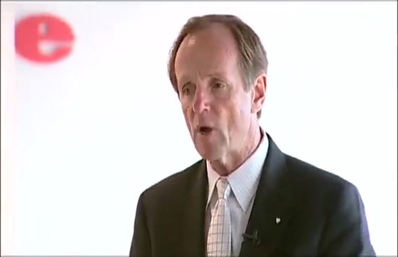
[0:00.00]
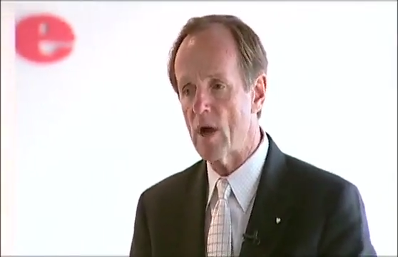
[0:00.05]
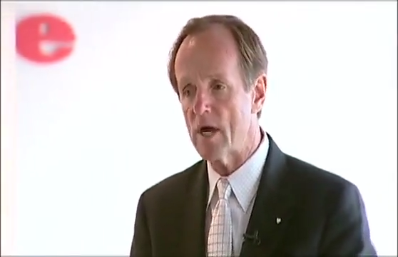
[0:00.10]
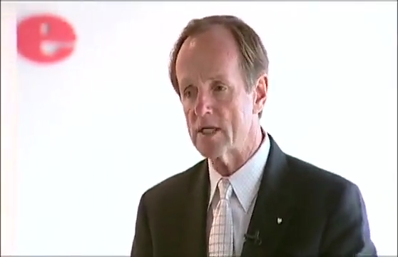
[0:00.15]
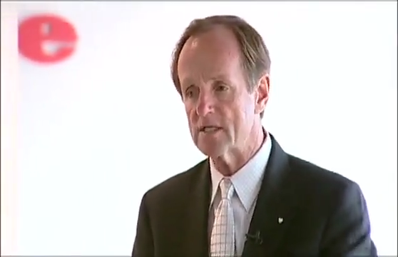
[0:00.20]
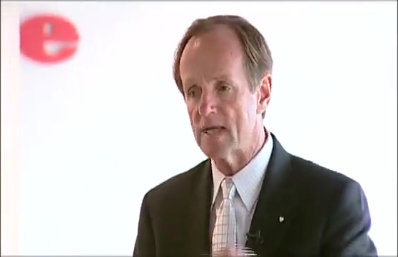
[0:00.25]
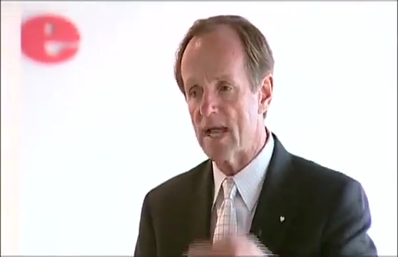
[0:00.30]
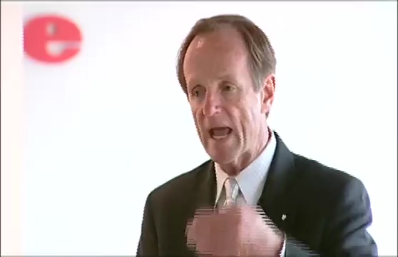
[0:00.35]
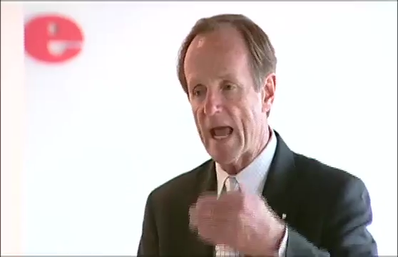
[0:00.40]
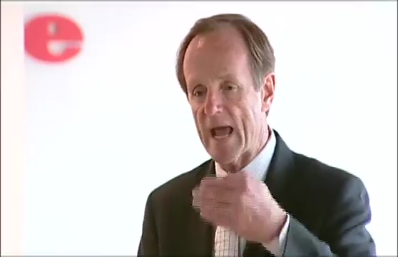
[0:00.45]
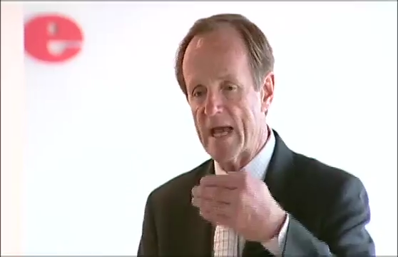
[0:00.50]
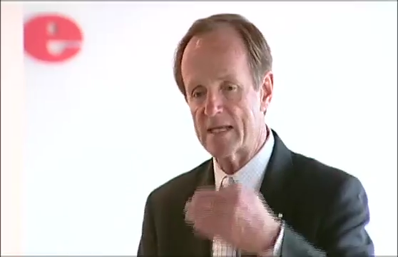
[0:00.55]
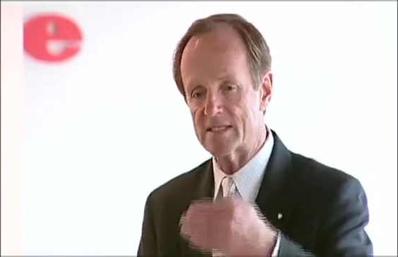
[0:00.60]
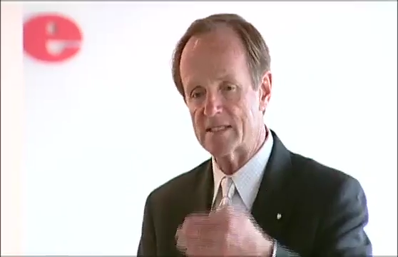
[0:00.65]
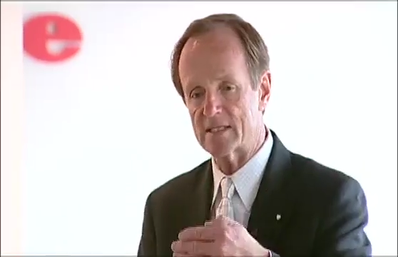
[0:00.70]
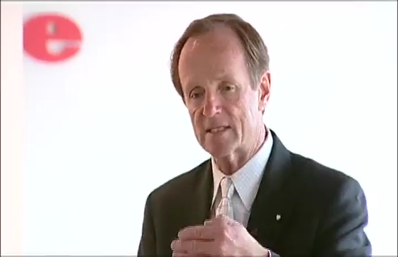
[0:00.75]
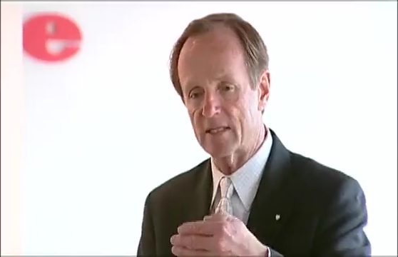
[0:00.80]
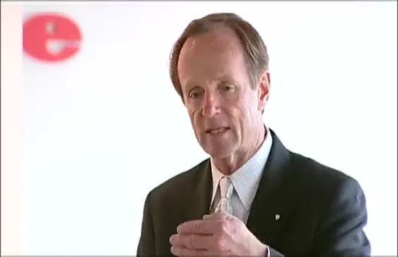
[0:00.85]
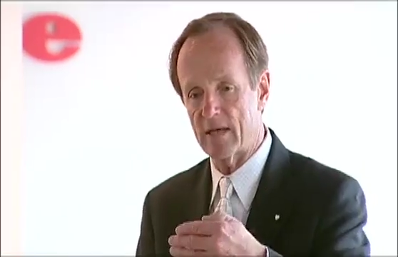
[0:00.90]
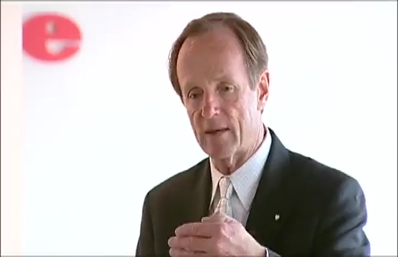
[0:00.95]
Otherwise,
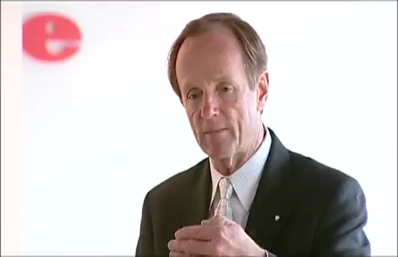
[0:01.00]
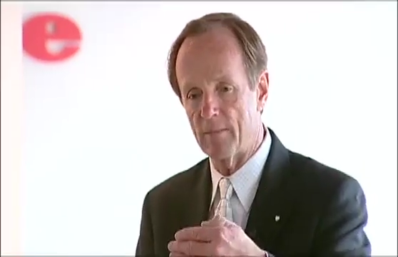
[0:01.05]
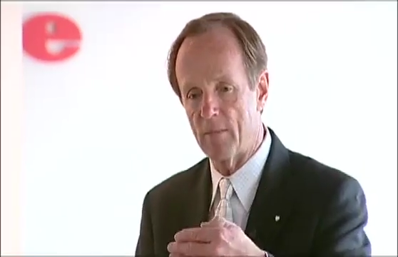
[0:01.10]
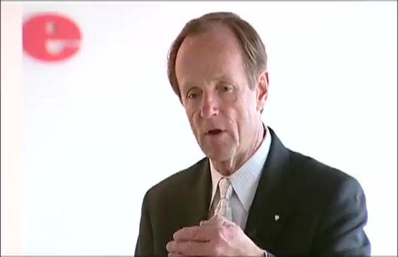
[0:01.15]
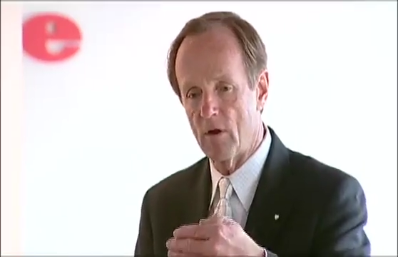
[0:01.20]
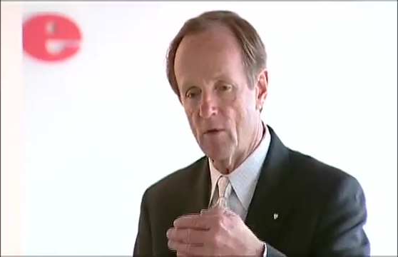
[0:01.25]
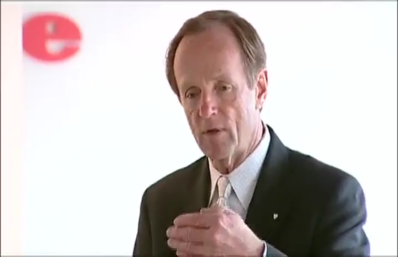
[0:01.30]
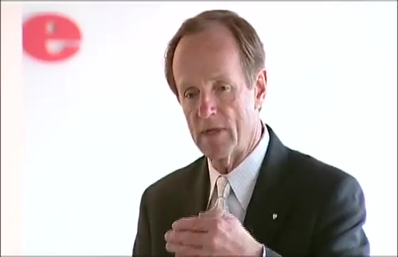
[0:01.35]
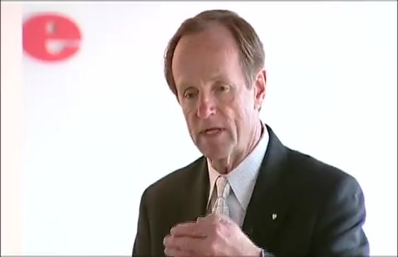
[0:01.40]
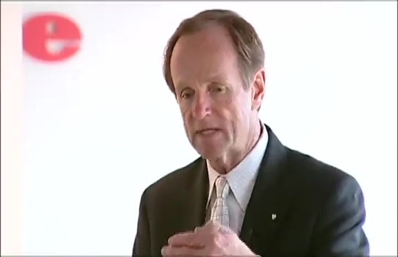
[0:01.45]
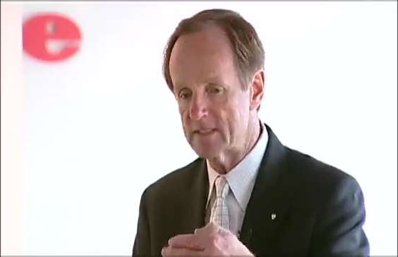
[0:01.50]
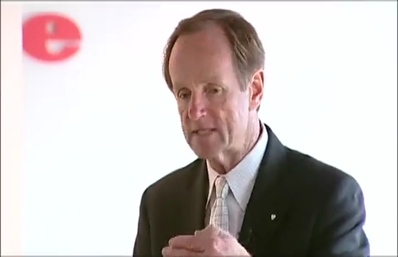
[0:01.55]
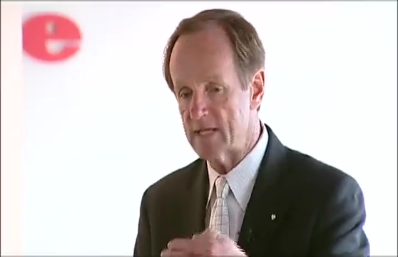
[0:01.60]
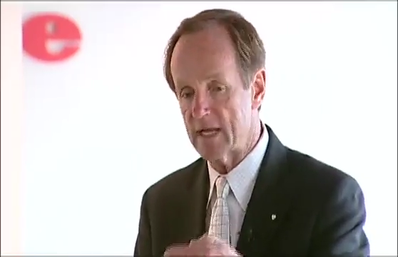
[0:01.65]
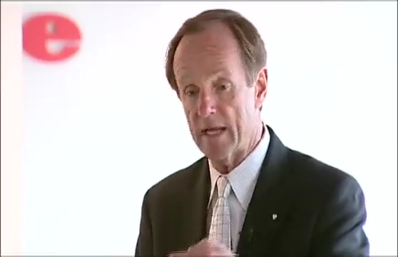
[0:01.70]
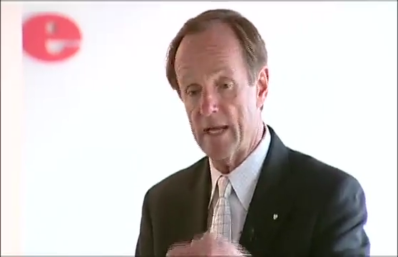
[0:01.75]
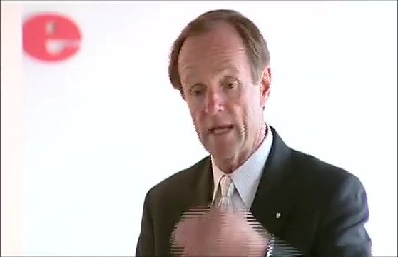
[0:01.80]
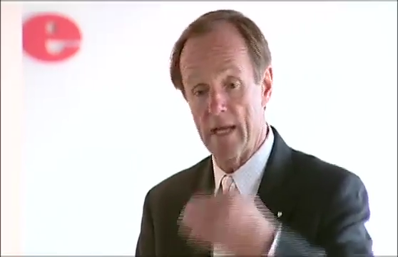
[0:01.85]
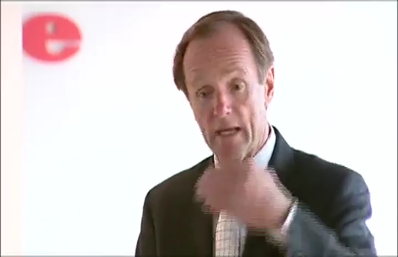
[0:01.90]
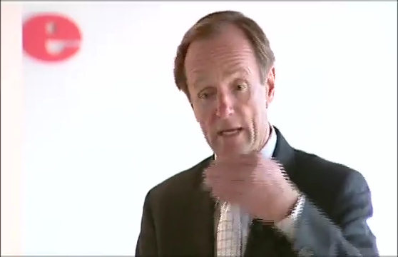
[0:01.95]
ask them
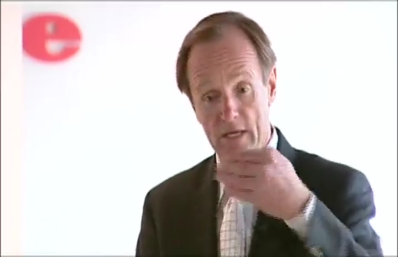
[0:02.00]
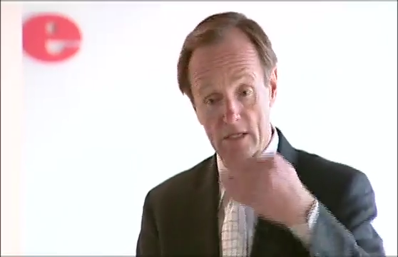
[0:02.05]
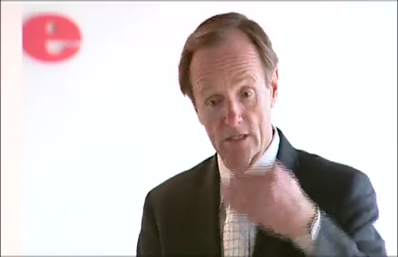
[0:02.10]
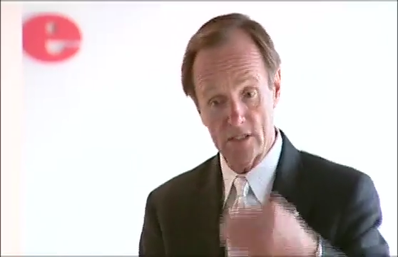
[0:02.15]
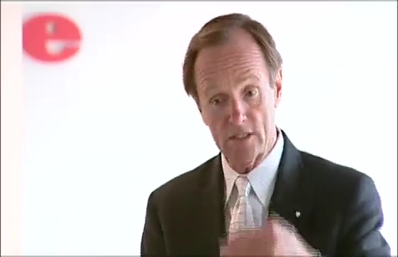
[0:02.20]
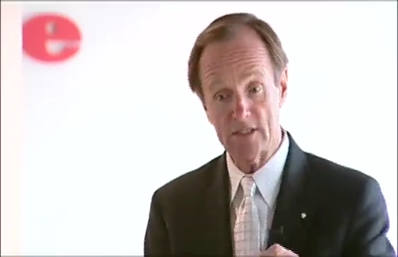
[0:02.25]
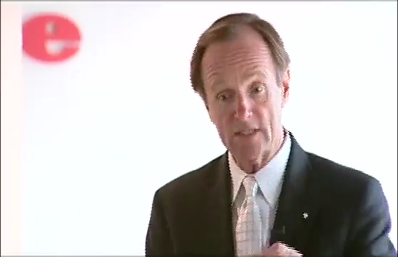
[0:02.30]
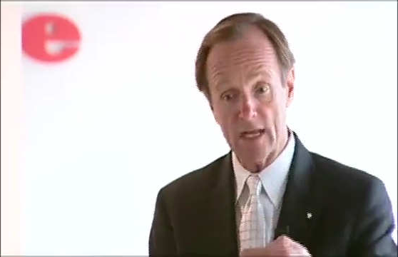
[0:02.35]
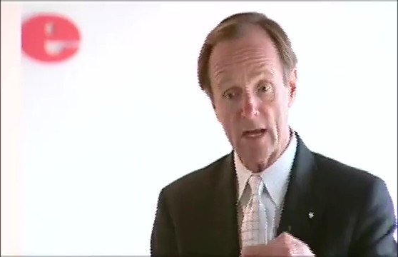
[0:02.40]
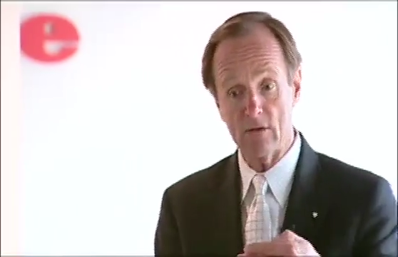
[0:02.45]
when they say,